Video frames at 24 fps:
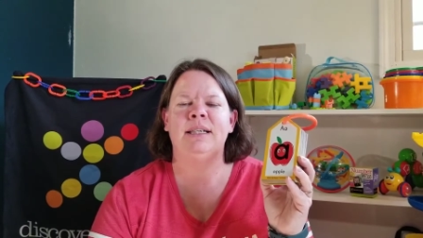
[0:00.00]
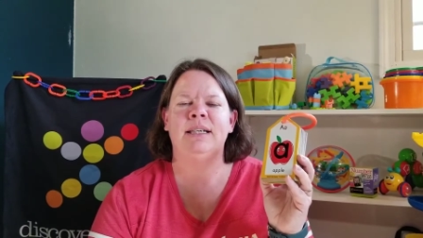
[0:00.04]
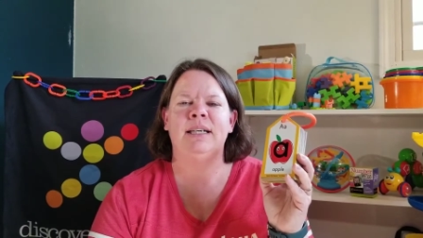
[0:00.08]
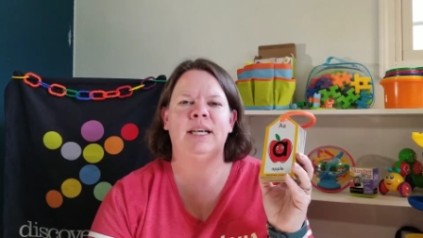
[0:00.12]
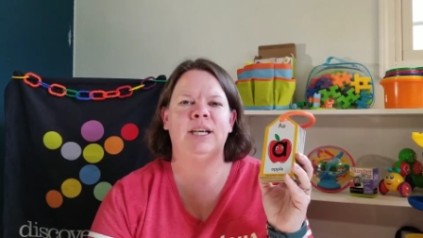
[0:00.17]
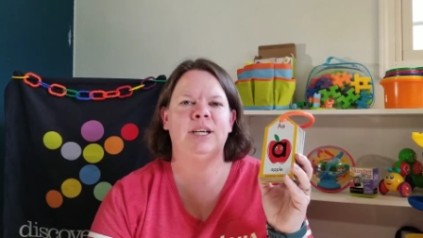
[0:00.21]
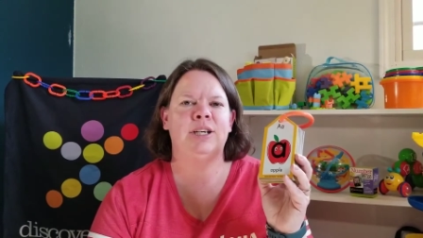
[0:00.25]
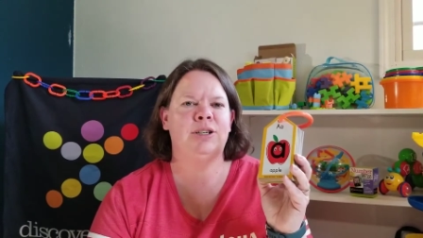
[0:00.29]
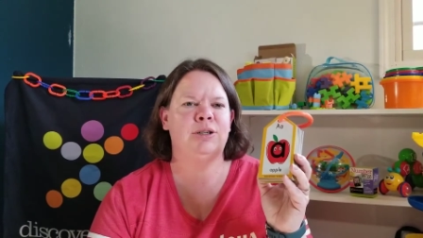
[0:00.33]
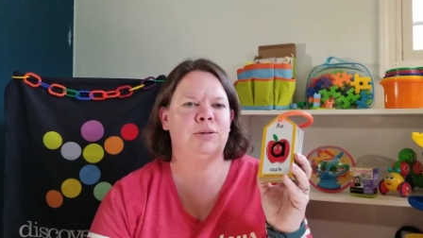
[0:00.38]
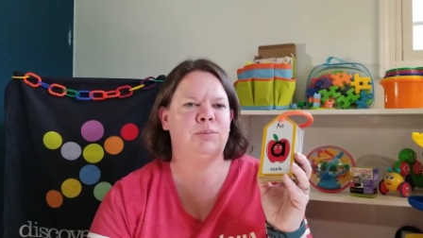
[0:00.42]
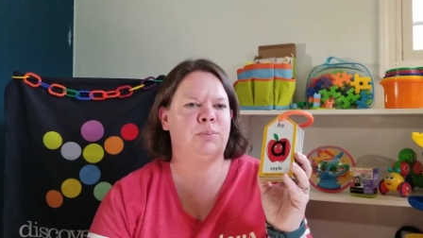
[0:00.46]

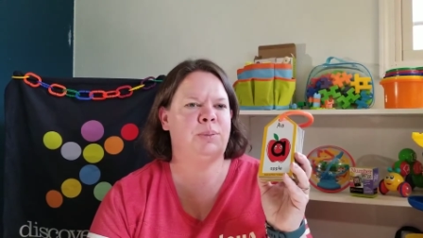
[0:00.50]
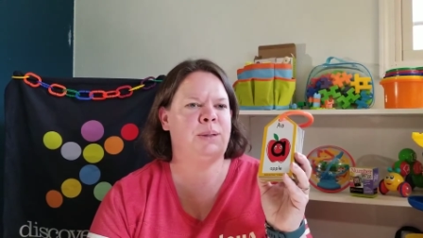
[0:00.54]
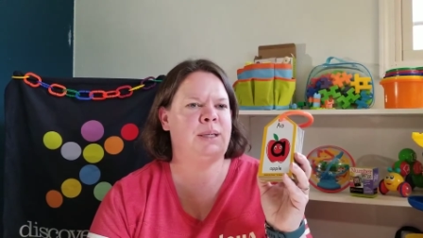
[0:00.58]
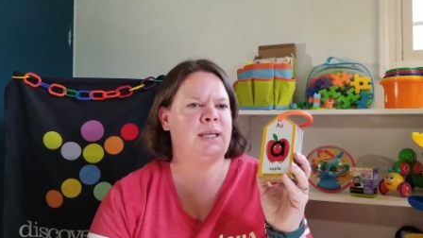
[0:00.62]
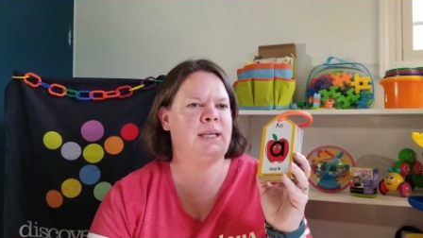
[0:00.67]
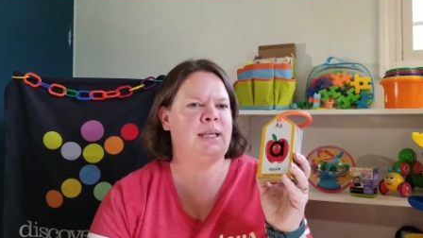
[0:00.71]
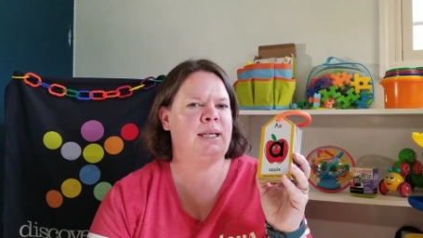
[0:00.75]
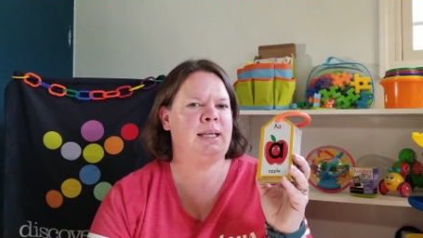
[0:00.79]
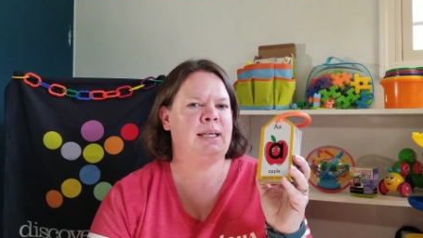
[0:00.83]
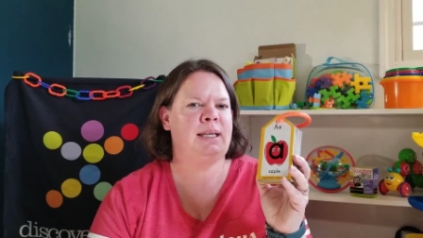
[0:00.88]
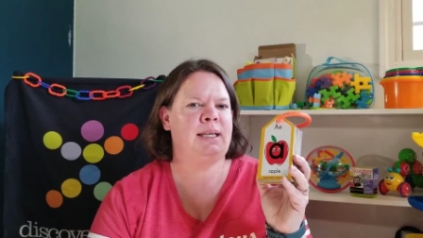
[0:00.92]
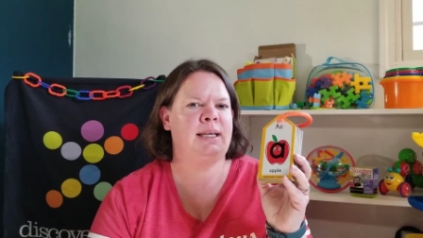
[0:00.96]
It could
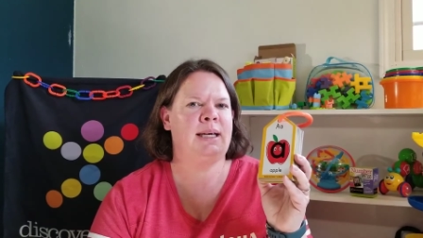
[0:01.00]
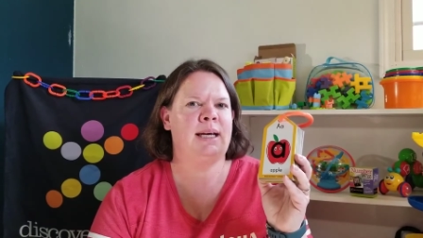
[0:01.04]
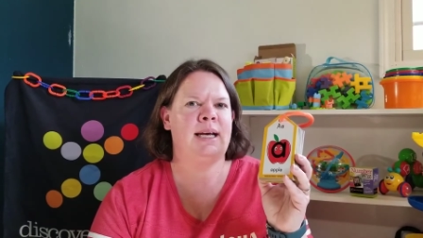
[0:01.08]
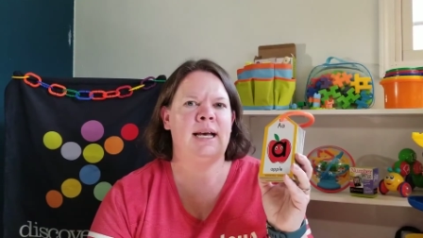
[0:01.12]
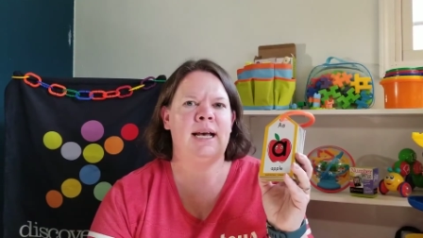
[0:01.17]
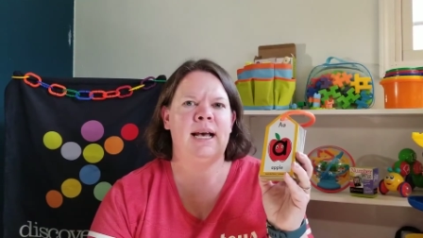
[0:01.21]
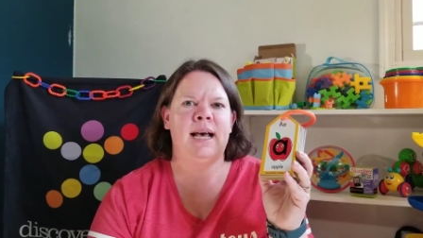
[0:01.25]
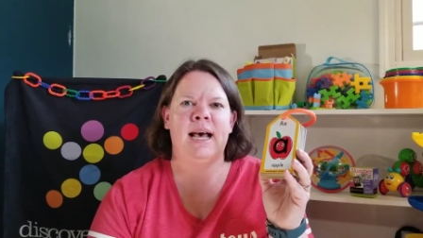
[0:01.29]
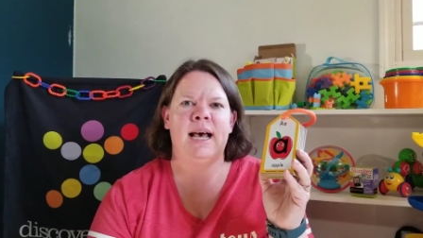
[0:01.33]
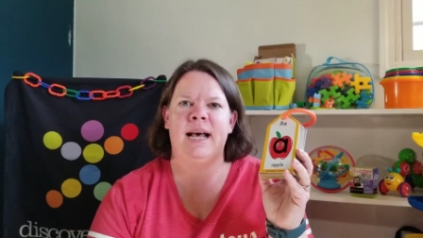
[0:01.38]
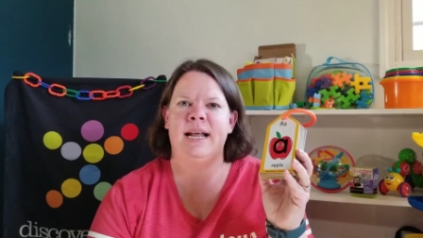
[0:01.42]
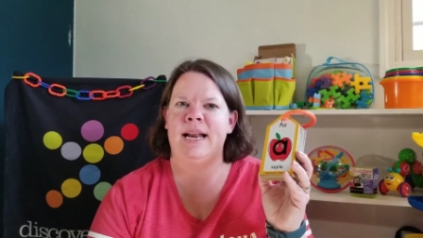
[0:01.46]
be
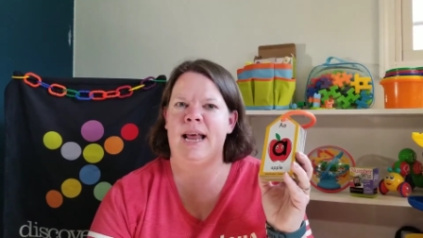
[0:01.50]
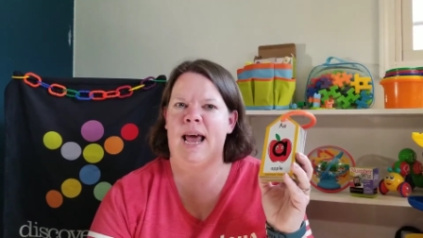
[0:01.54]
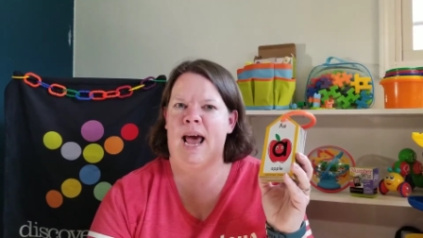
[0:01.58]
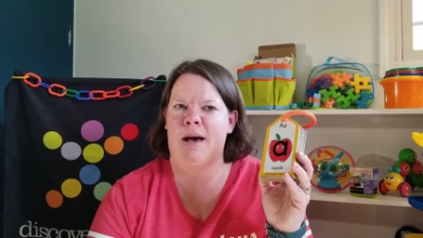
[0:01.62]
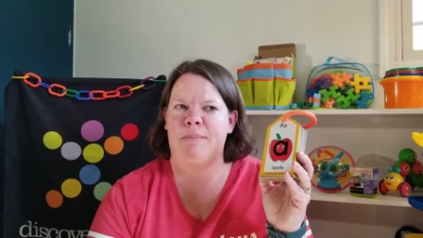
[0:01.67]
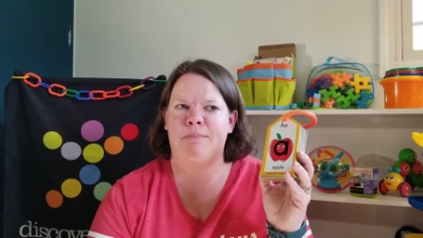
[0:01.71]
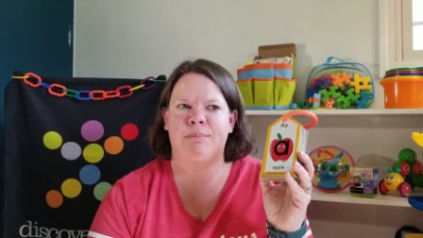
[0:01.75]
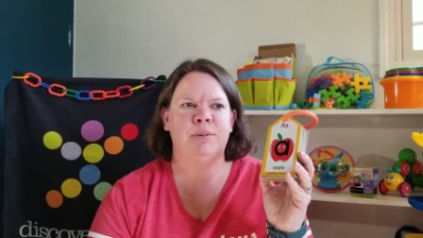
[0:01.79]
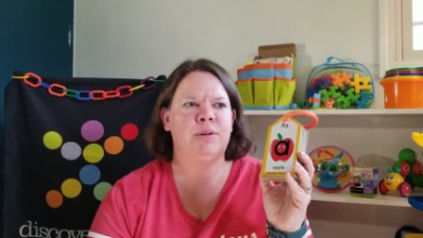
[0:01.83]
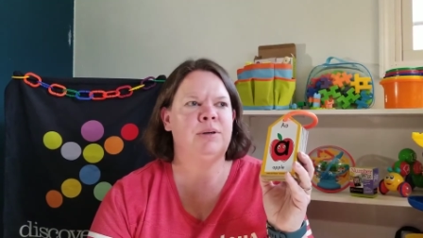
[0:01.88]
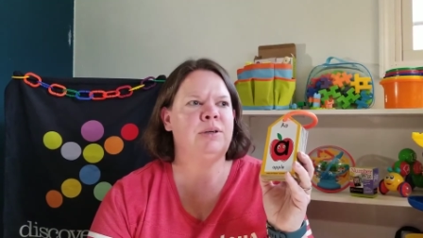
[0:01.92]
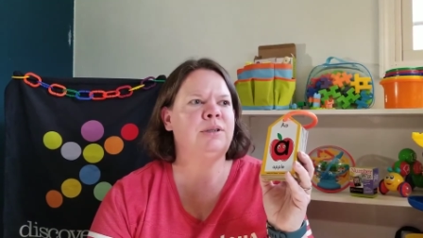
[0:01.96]
an
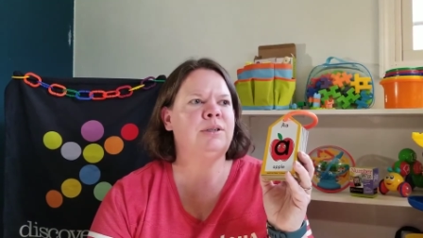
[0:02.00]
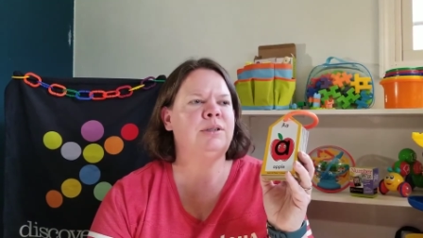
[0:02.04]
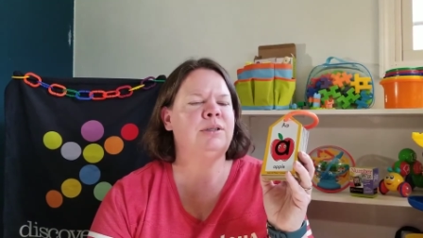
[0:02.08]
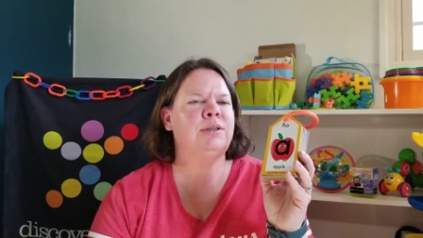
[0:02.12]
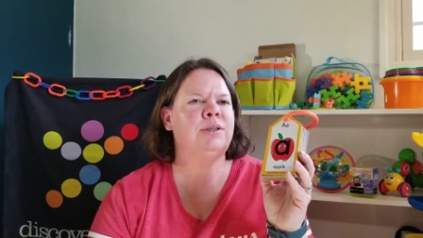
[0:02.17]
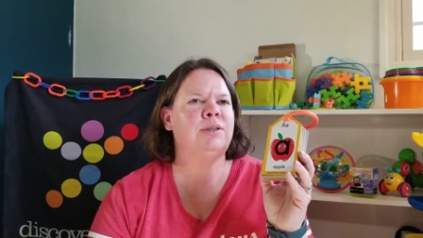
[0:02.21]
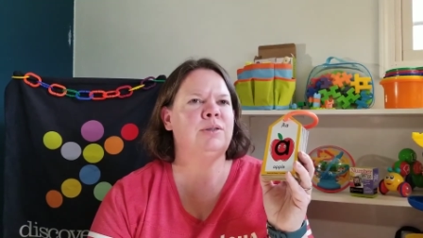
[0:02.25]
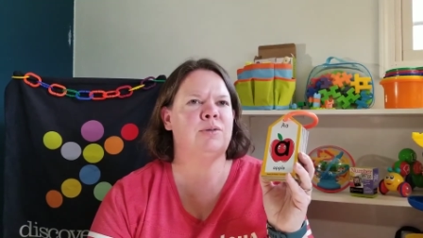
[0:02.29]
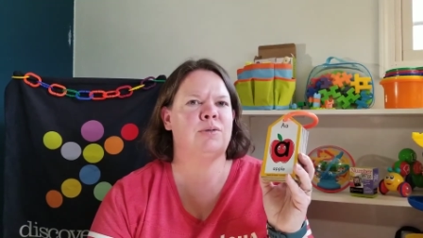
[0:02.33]
apple,